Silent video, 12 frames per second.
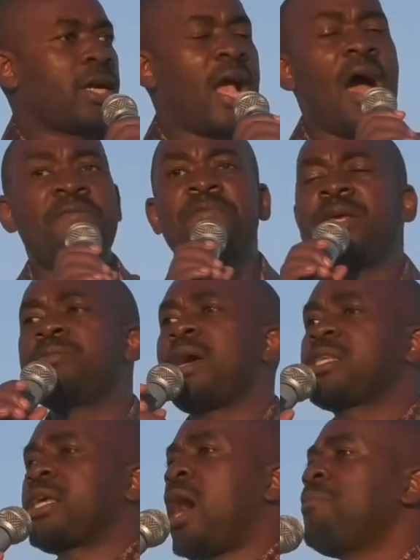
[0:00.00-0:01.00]
Government
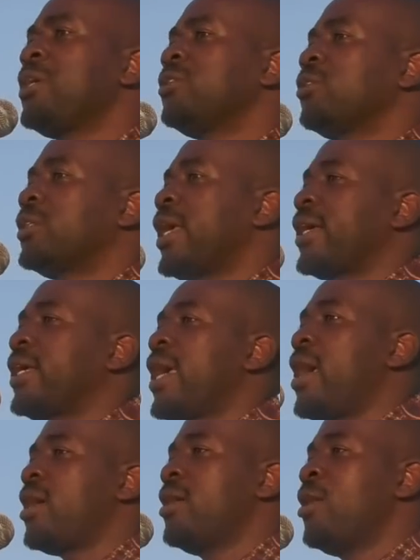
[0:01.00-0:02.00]
must come in to take
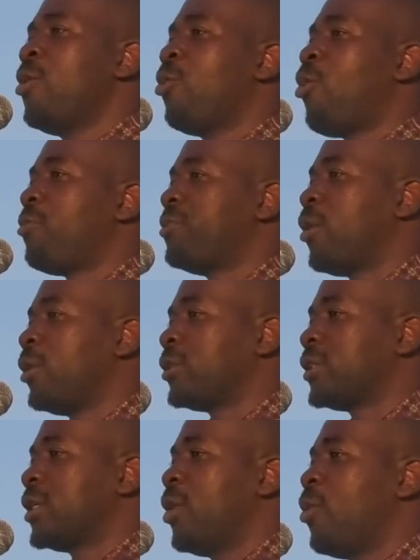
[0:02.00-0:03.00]
care of
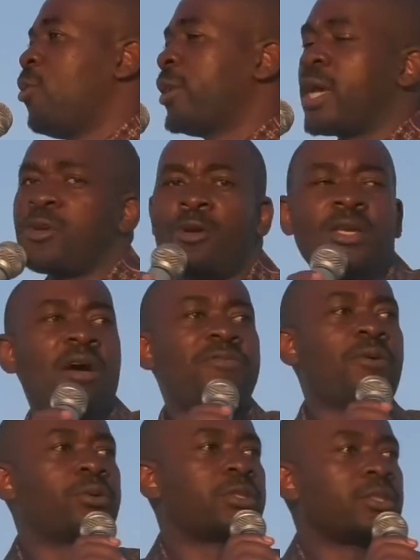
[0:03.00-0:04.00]
those who cannot
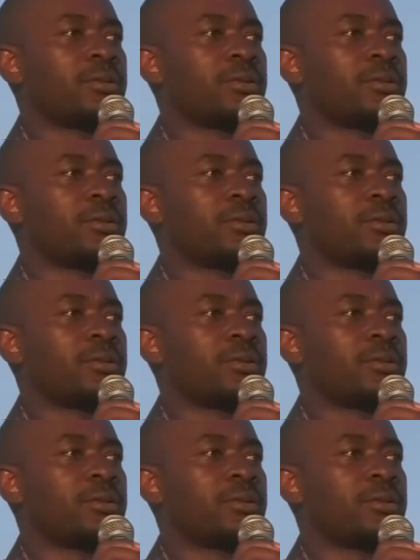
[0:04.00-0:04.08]
afford.